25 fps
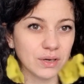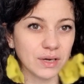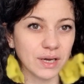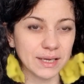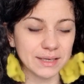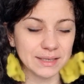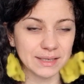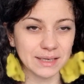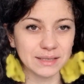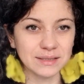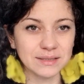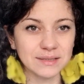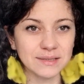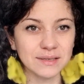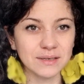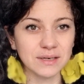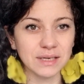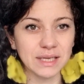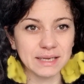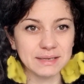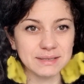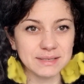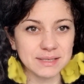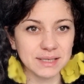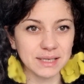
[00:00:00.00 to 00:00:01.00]
and answer
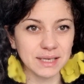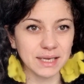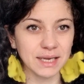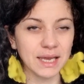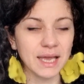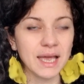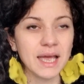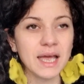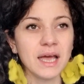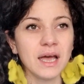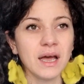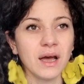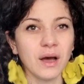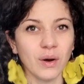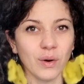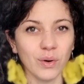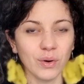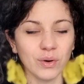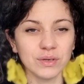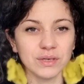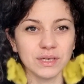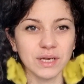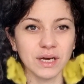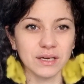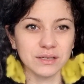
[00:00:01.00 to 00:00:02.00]
Leslie
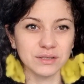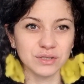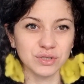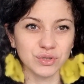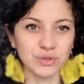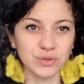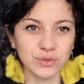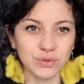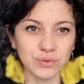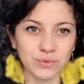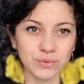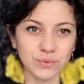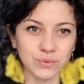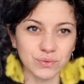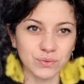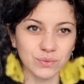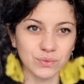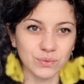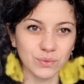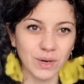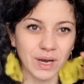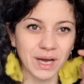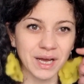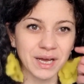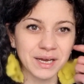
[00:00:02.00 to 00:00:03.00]
on a
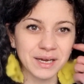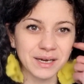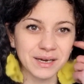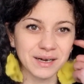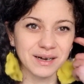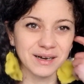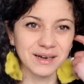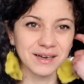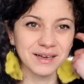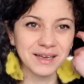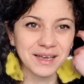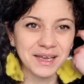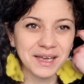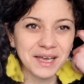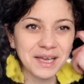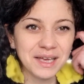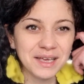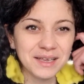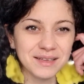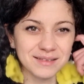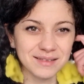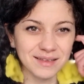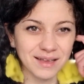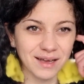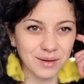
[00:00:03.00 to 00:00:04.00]
true
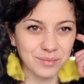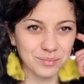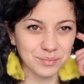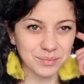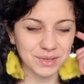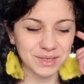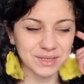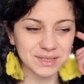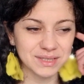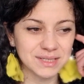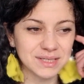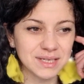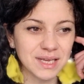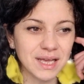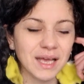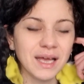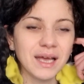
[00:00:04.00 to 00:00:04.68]
numbers.